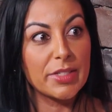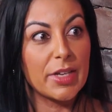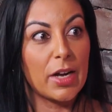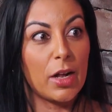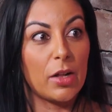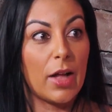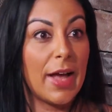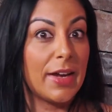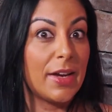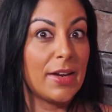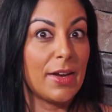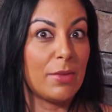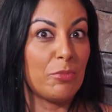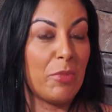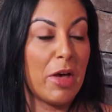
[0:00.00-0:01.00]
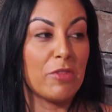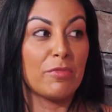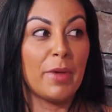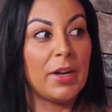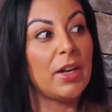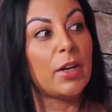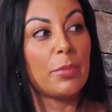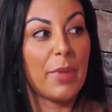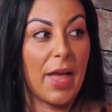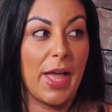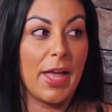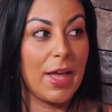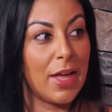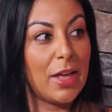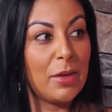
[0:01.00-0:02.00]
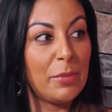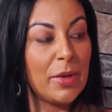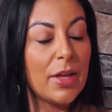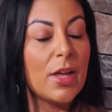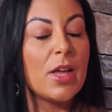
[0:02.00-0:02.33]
And I didn't have money to pay him.